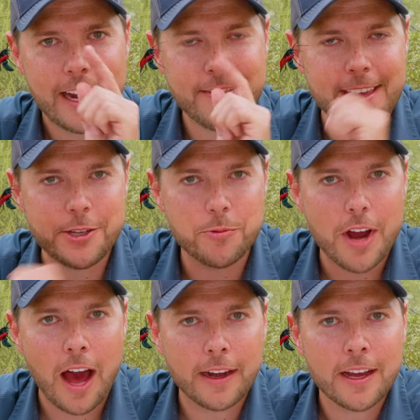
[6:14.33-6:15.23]
and they do
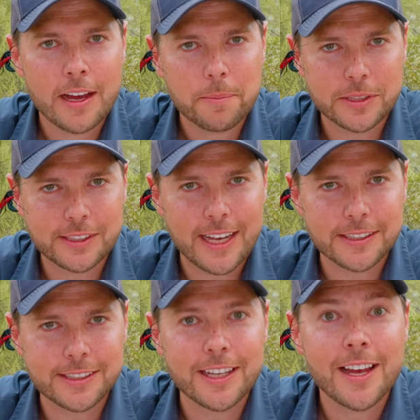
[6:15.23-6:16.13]
not
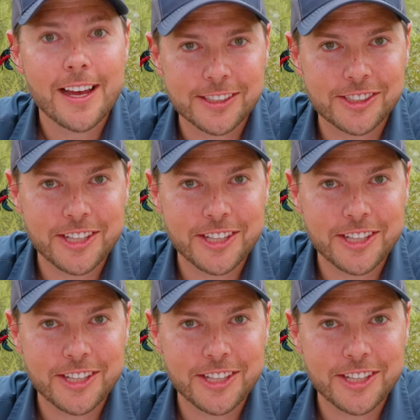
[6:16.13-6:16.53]
possess a